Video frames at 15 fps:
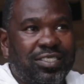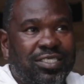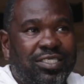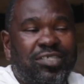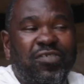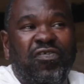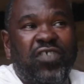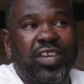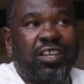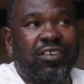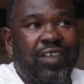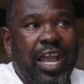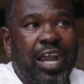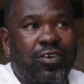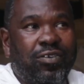to figure
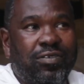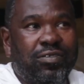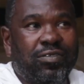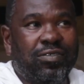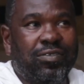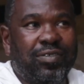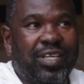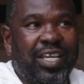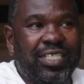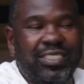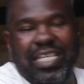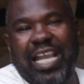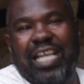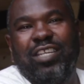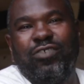out
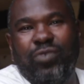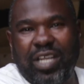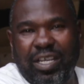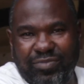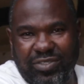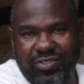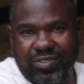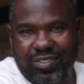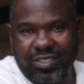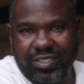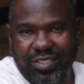exactly what I'm doing.